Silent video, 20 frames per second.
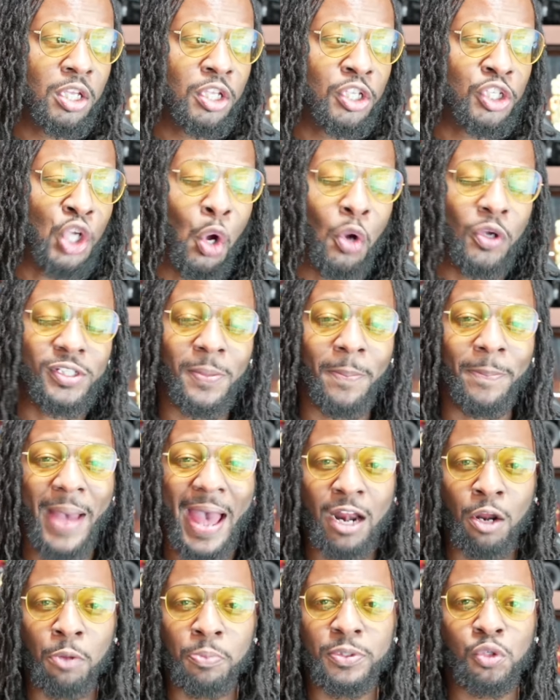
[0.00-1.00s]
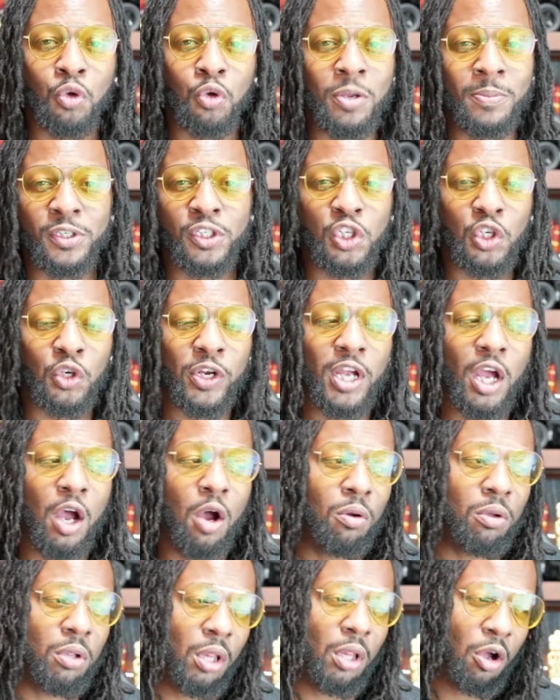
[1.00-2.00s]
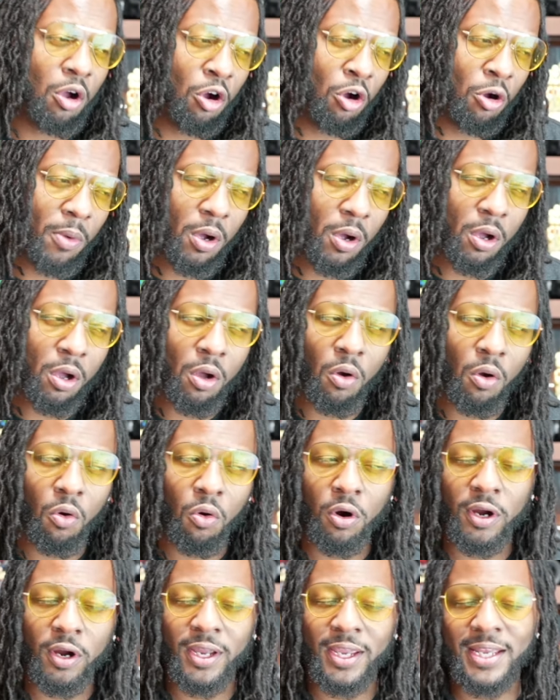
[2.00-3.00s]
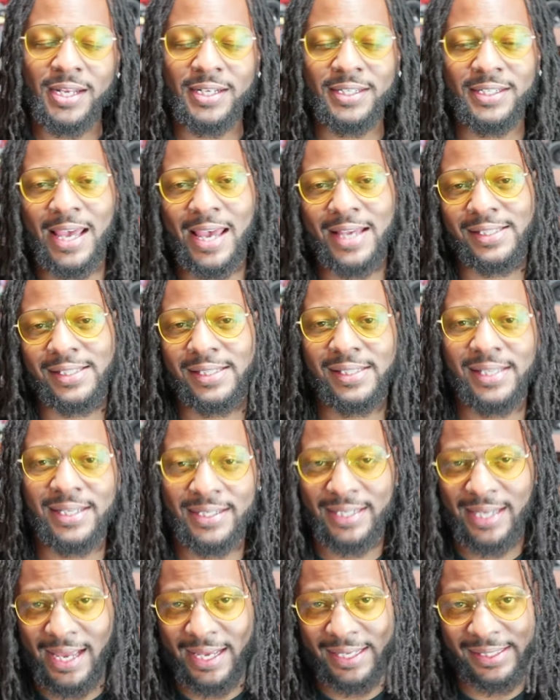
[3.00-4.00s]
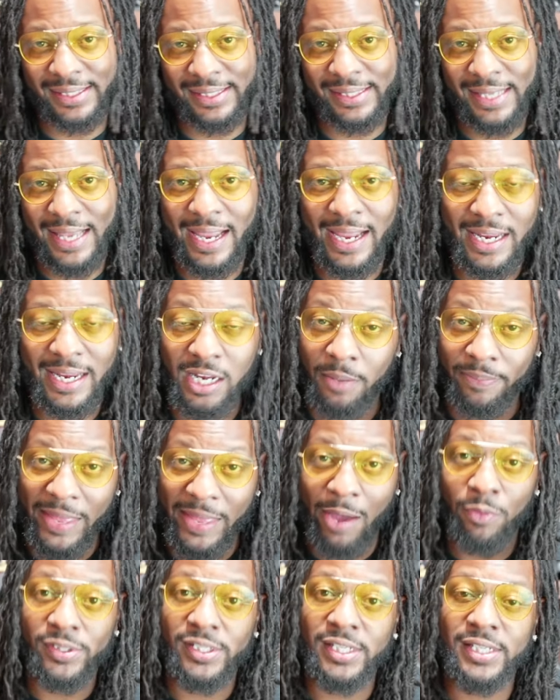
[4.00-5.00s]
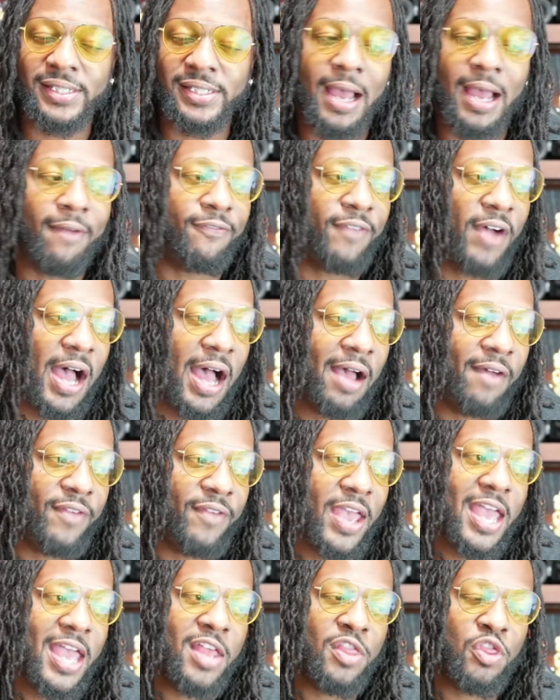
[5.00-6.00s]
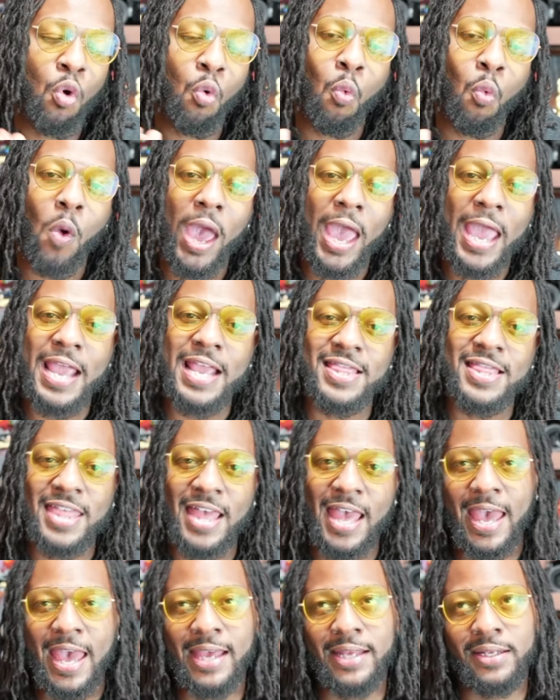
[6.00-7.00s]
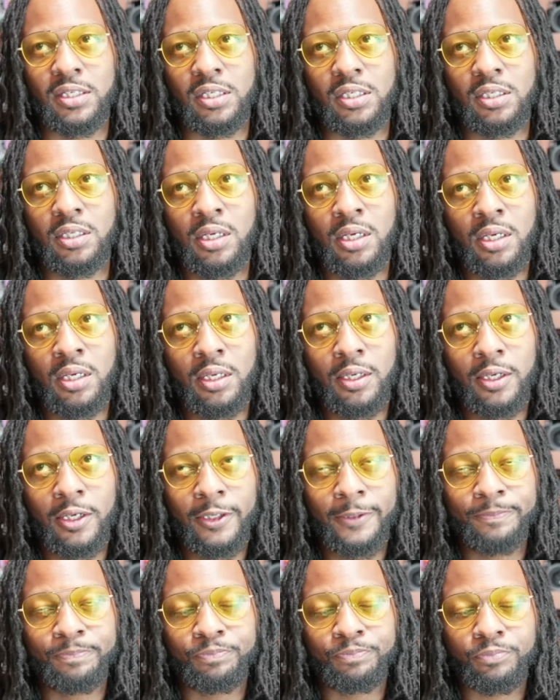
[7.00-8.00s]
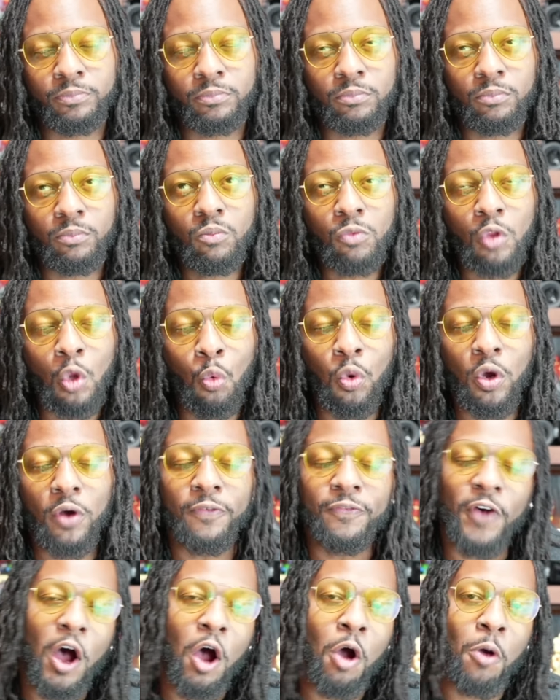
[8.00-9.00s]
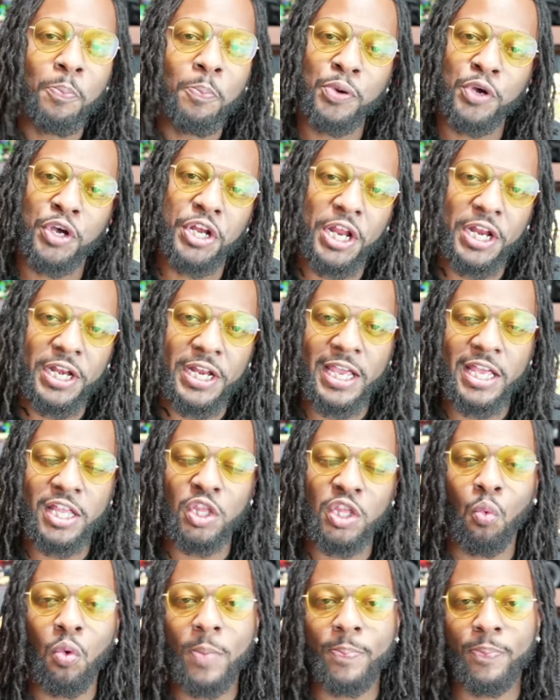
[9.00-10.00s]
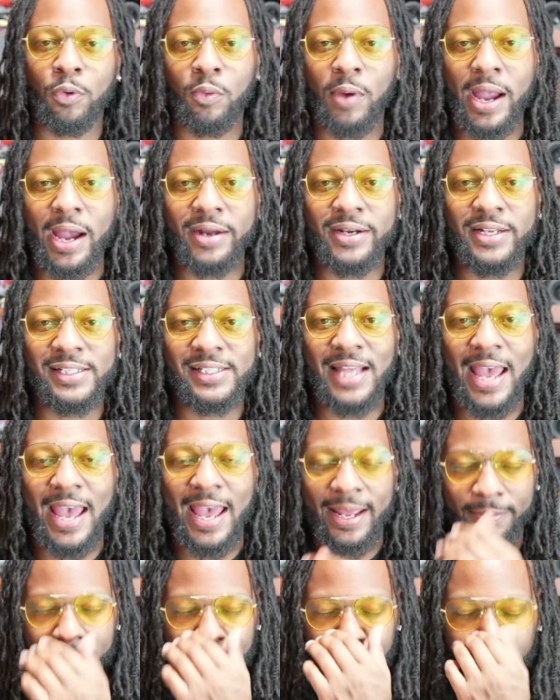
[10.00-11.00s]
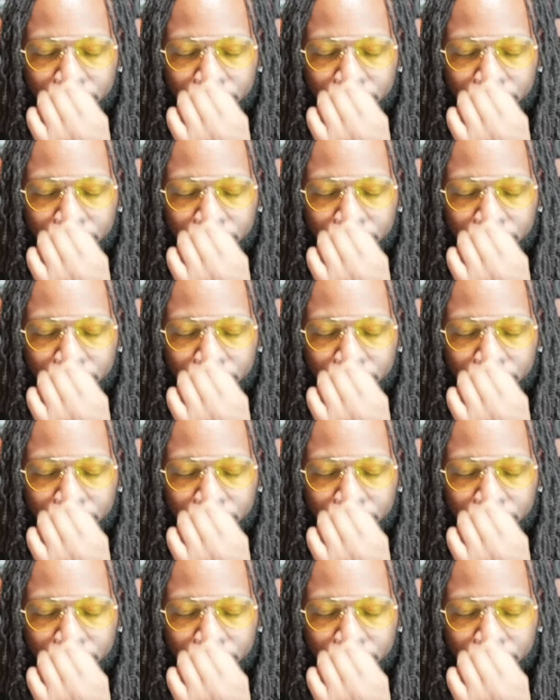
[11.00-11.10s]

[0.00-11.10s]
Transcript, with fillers: So it's a battle between Missouri, Oklahoma, Oregon, Texas, and Texas A and M. That was his top five. And the way that Wilfong put it in the whip around is that